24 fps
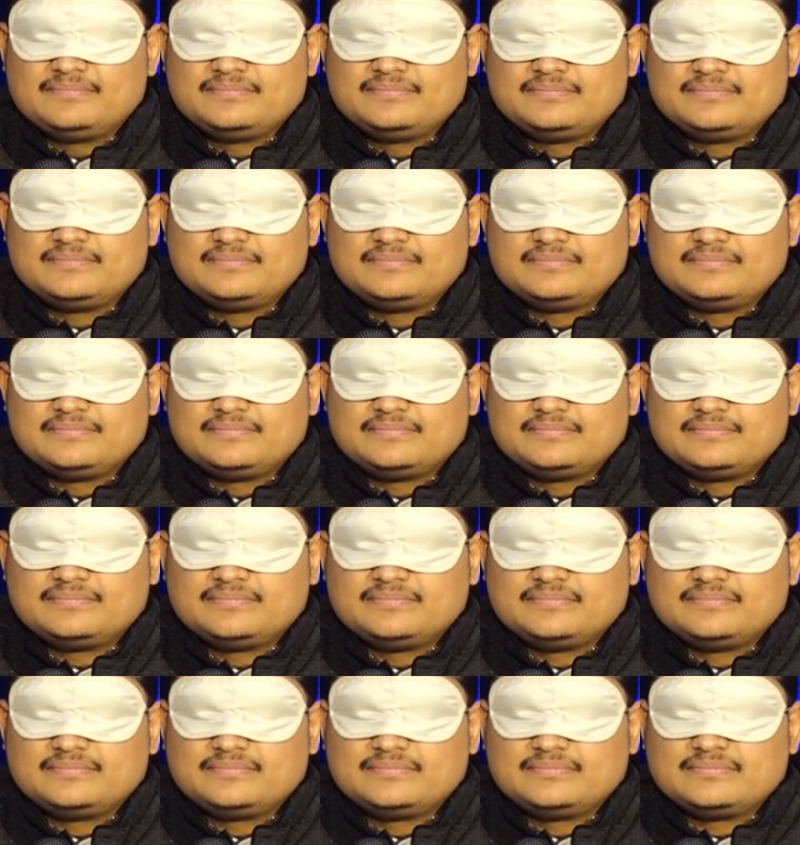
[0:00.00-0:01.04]

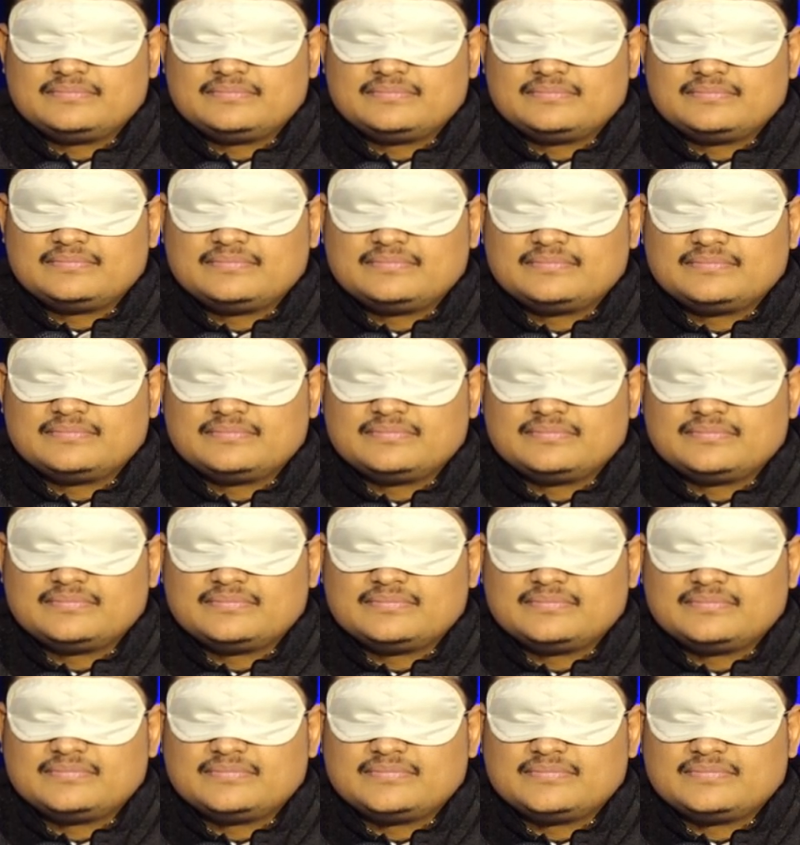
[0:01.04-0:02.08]

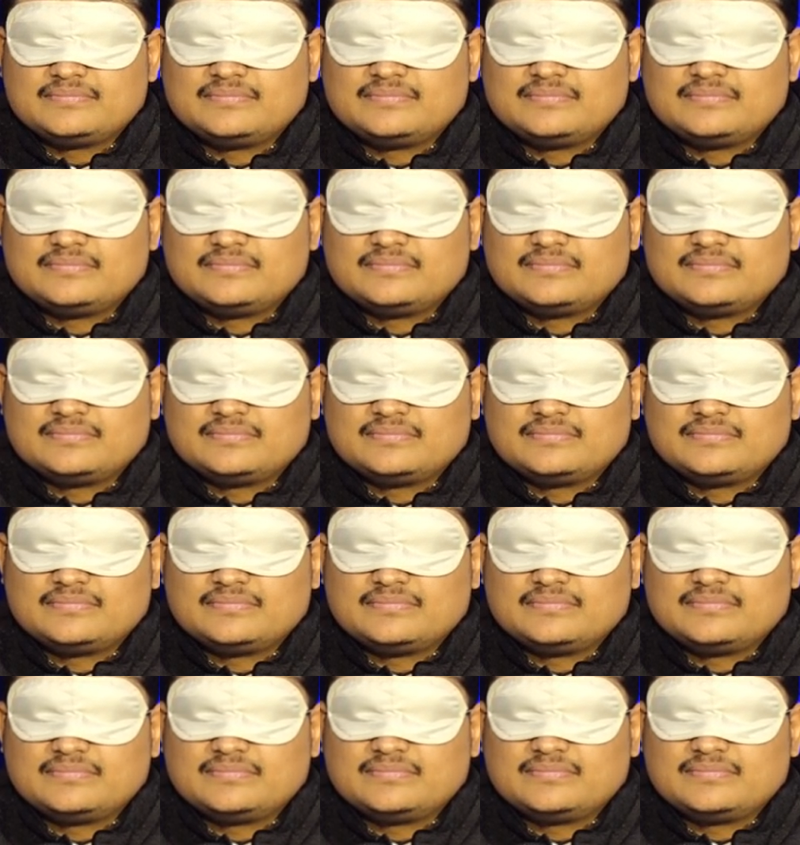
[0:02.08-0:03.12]

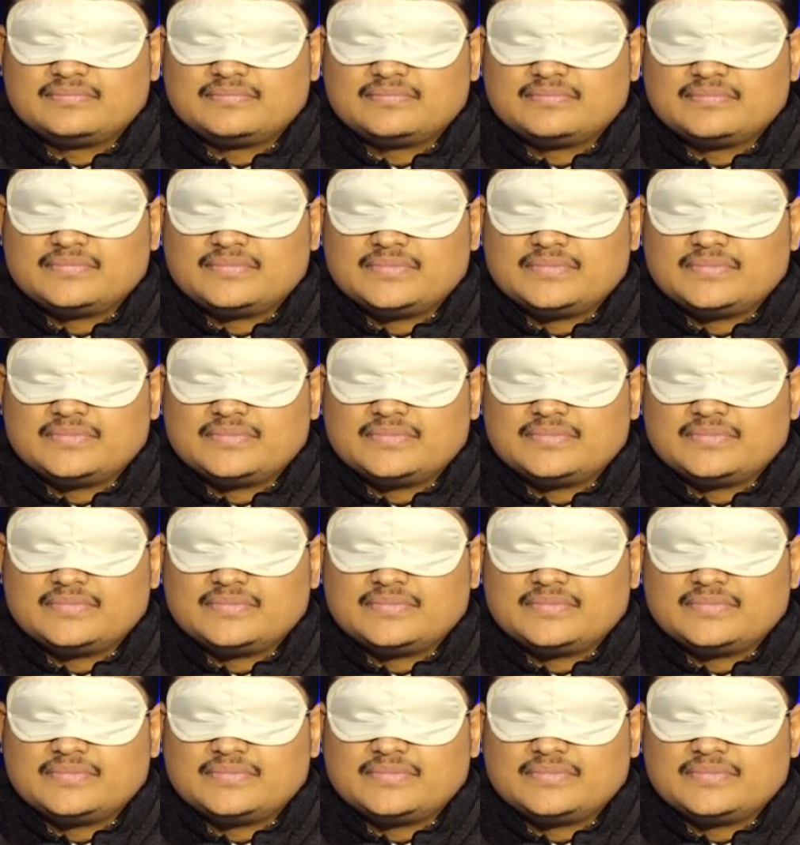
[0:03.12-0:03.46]
Nothing is said.